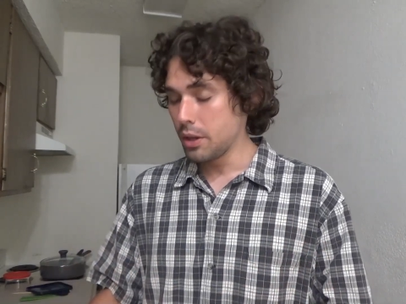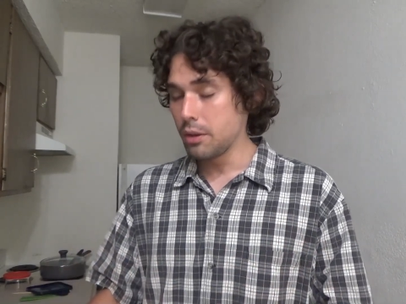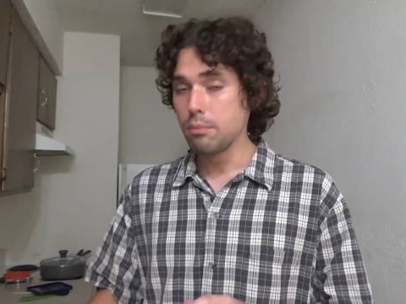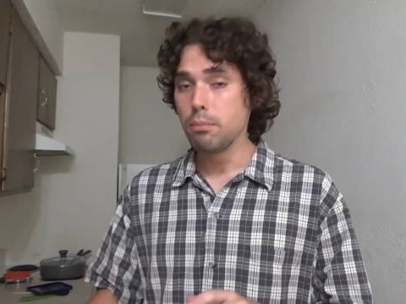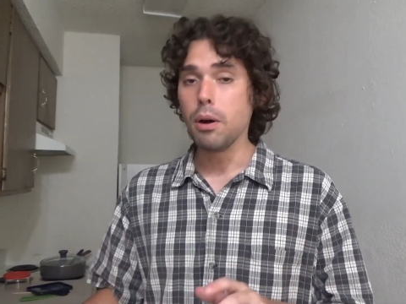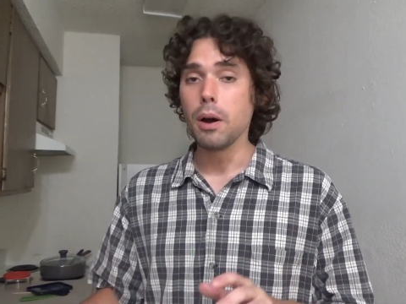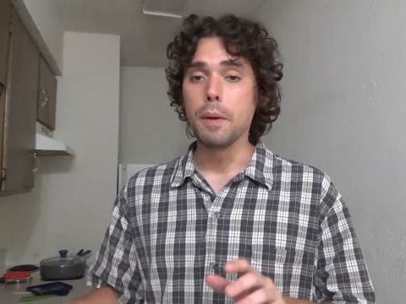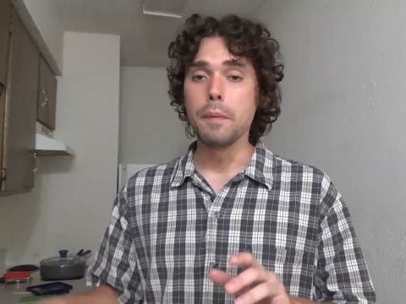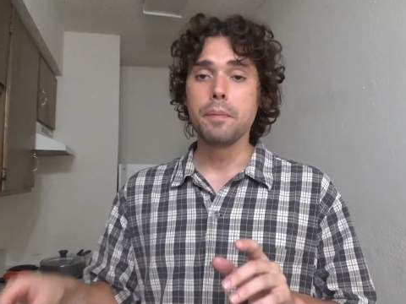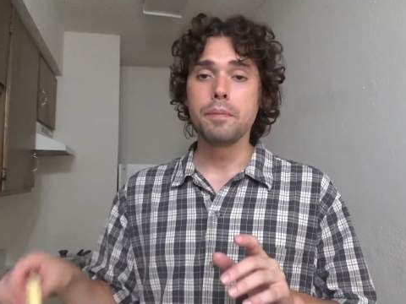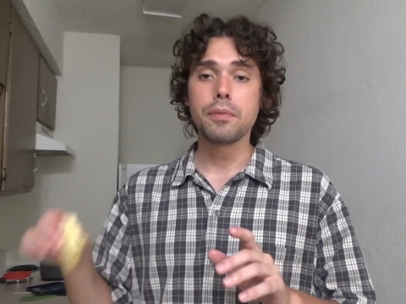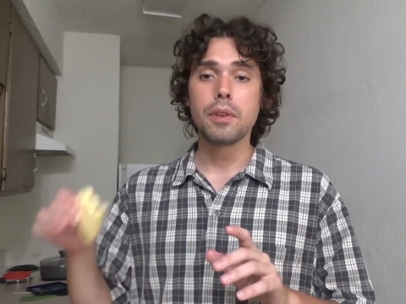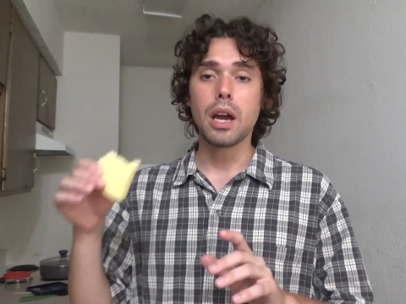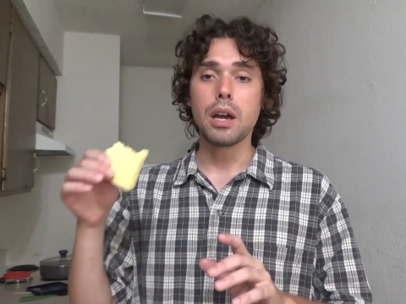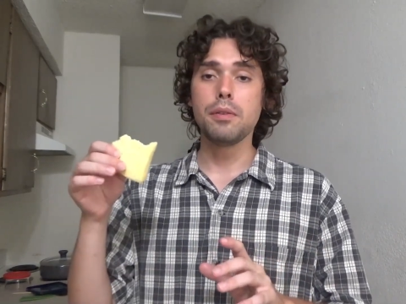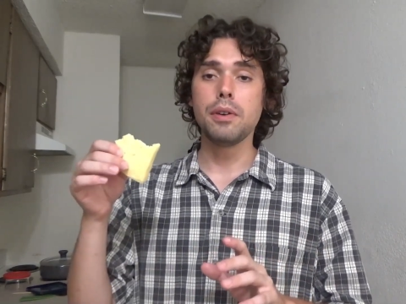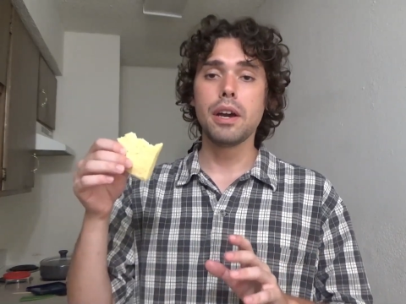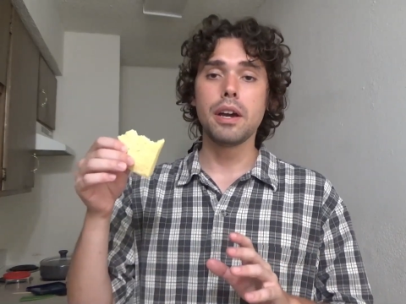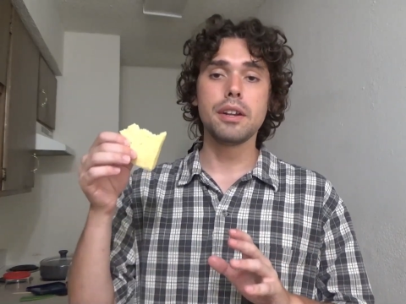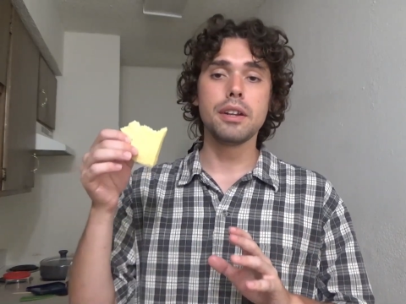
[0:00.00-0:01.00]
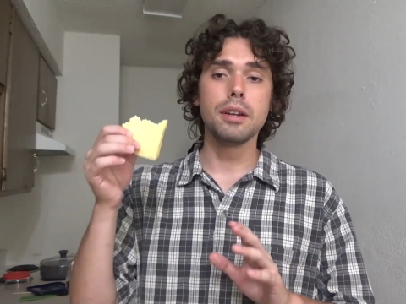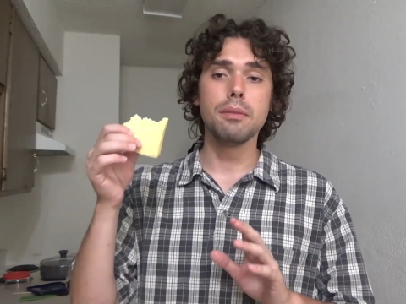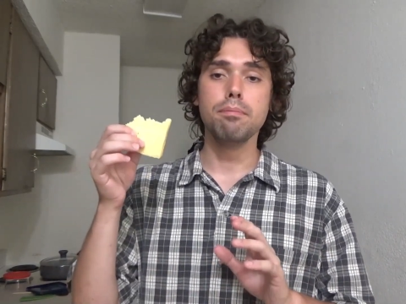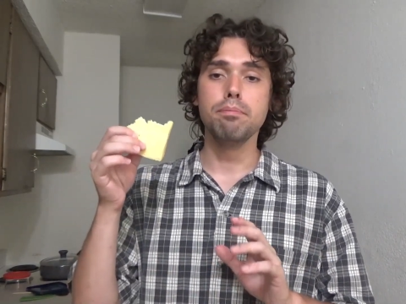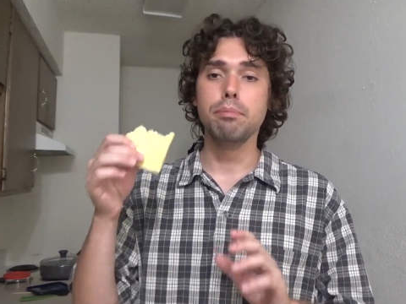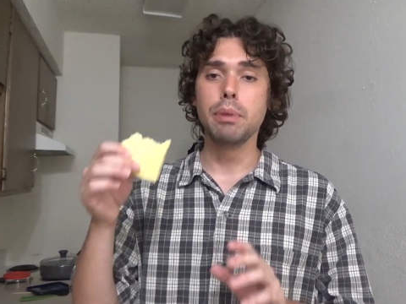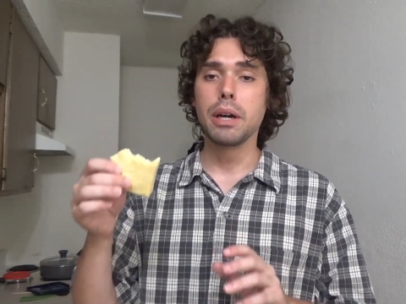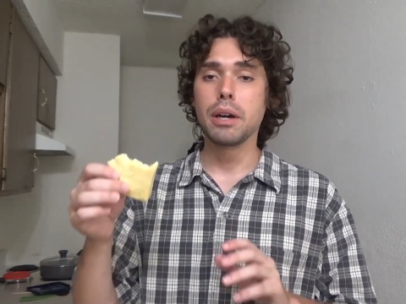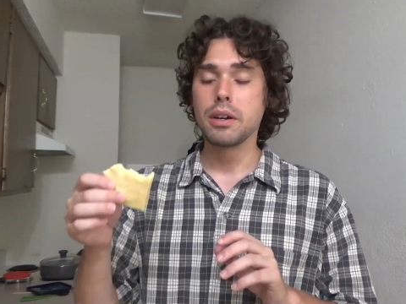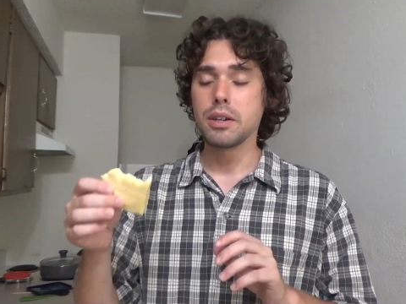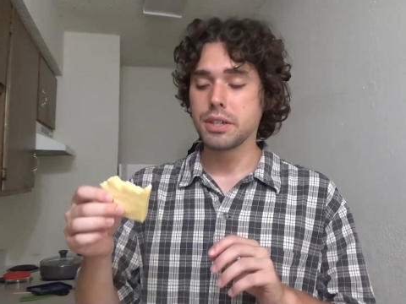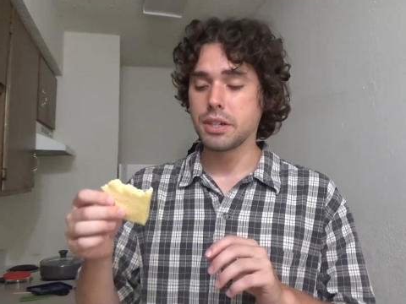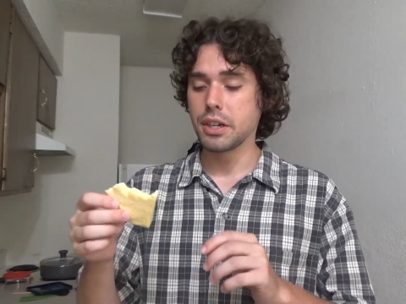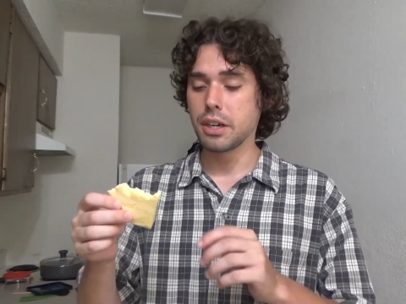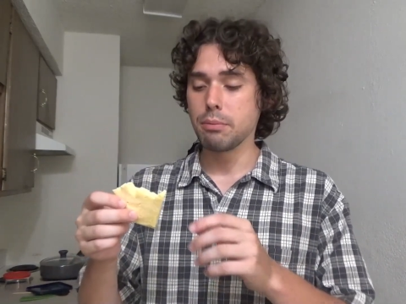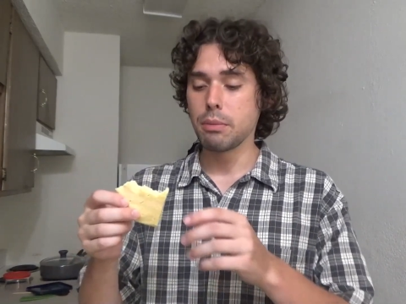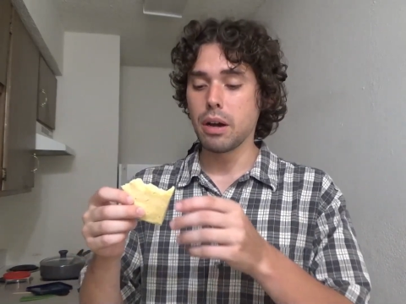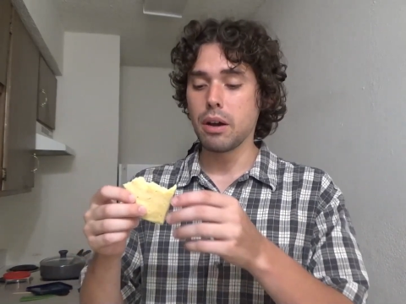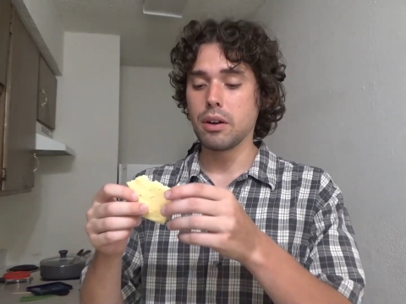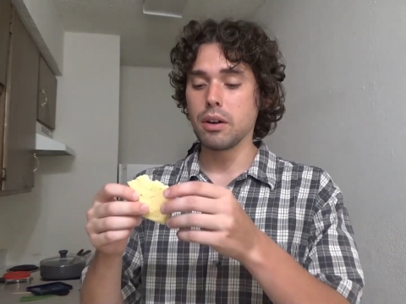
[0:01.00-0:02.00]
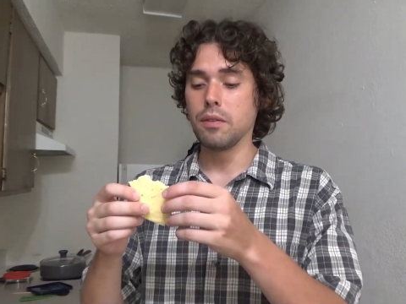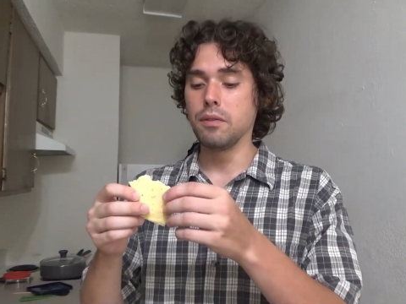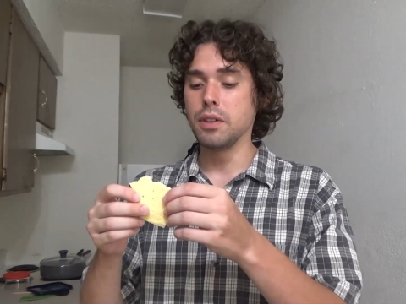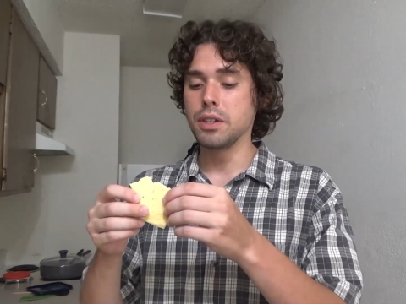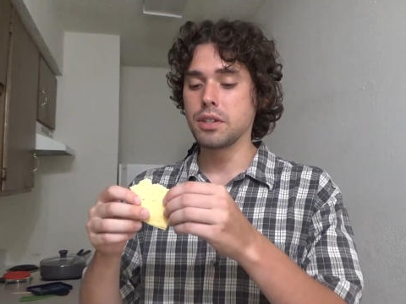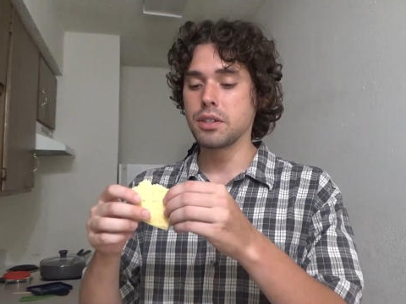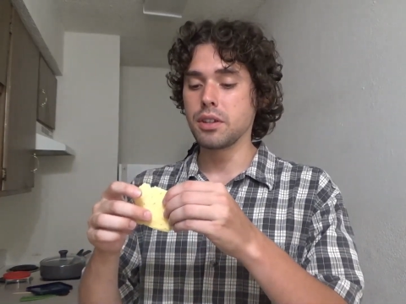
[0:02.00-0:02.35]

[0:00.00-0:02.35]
But I've had an embarrassing amount of this